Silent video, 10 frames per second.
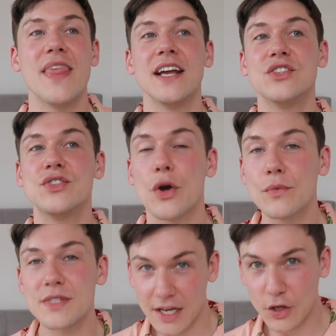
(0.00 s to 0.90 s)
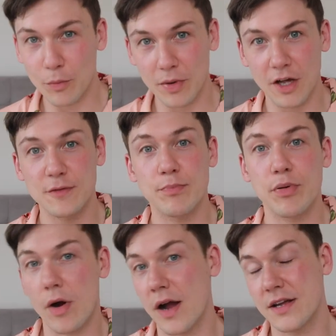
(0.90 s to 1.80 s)
They don't take your blood
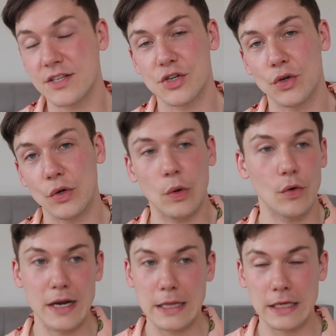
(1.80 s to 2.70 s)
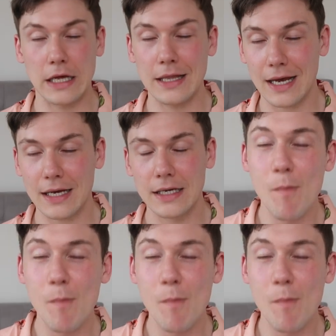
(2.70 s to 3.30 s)
prior to or anything like that.